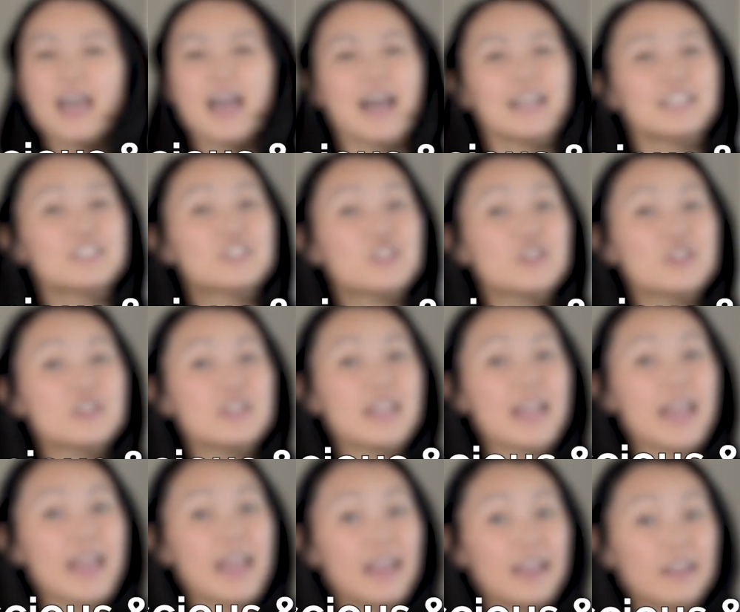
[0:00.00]
And do you
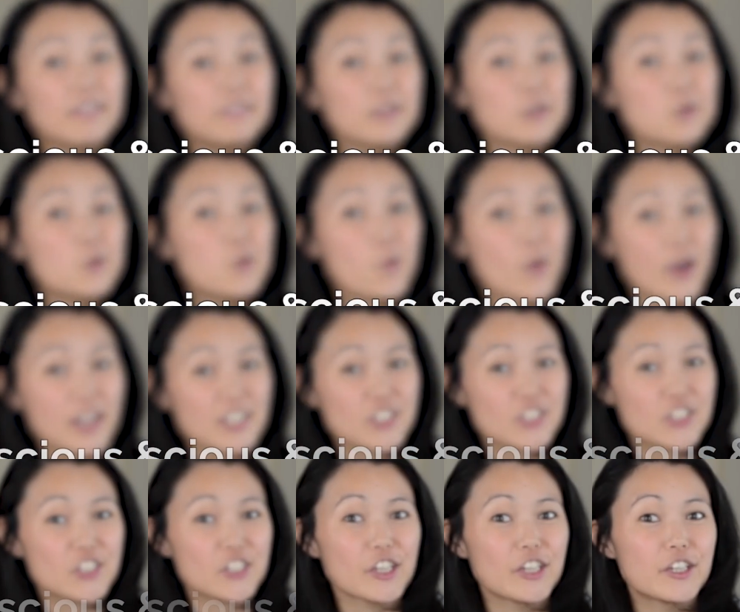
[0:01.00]
ever
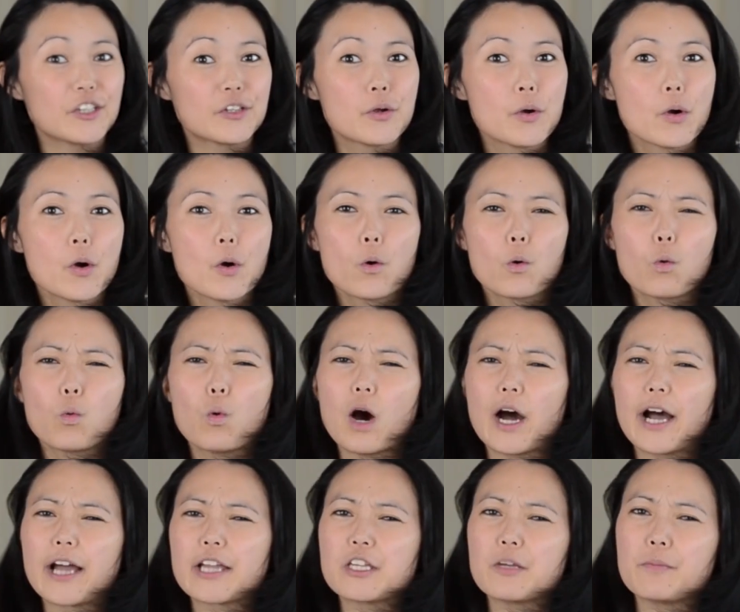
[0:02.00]
question
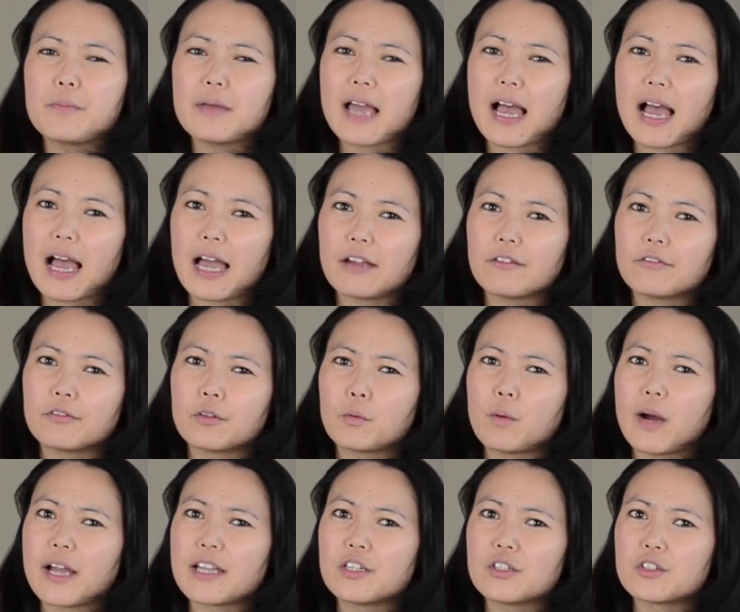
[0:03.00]
why you behave the
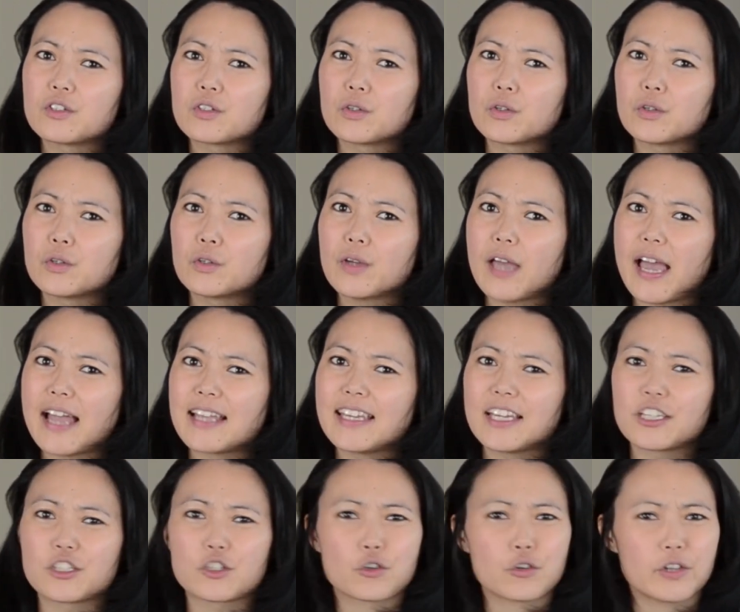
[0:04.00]
way you do and
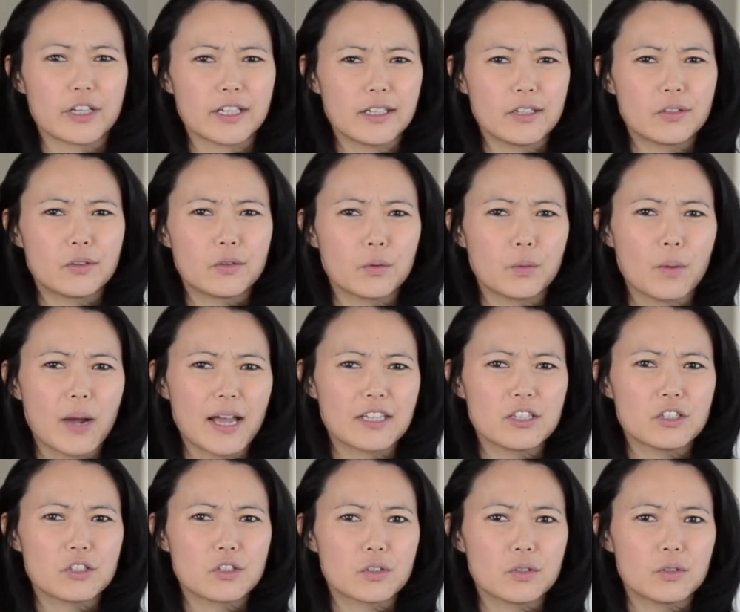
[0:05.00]
get triggered the way
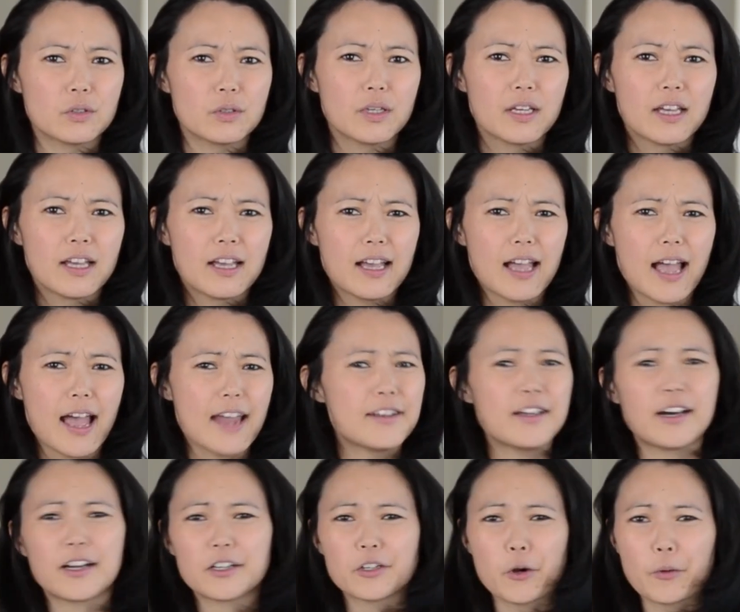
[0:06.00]
you do and
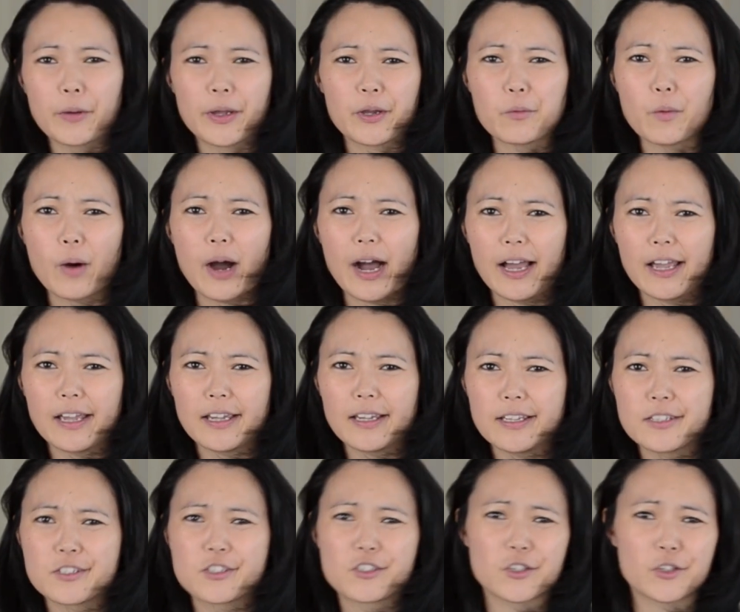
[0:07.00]
not knowing why
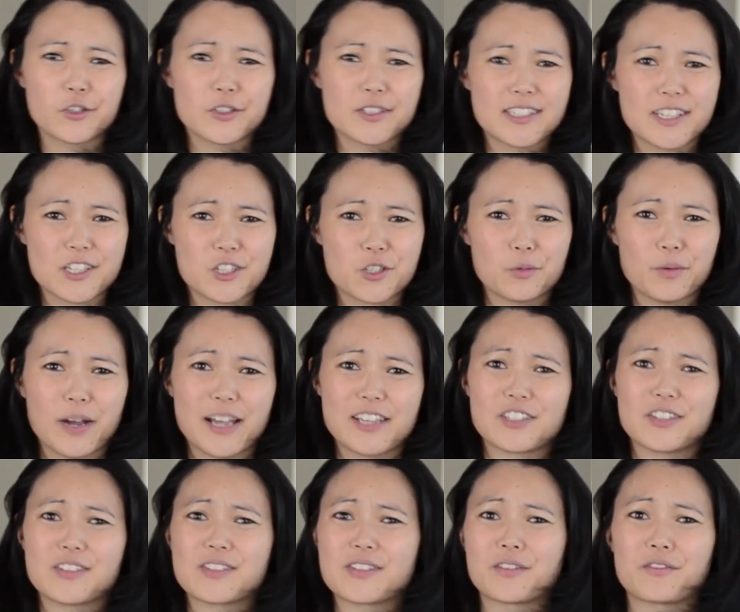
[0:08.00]
in certain
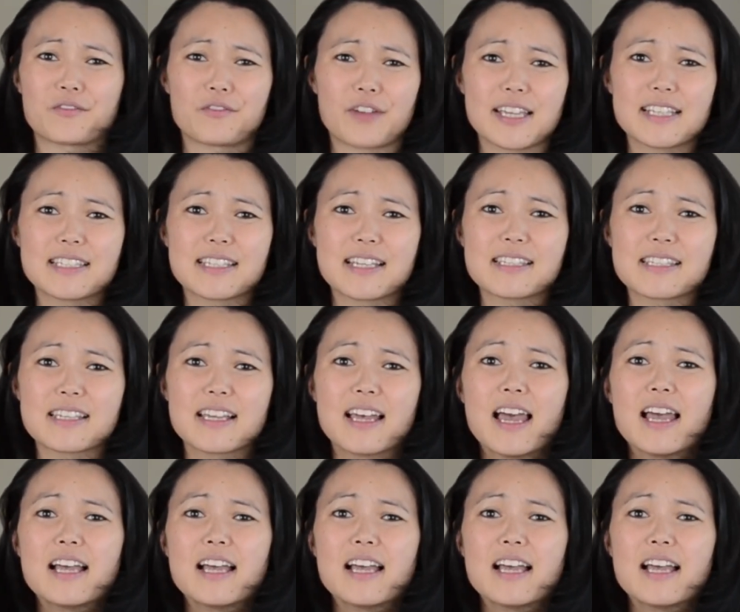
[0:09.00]
situations and reasons?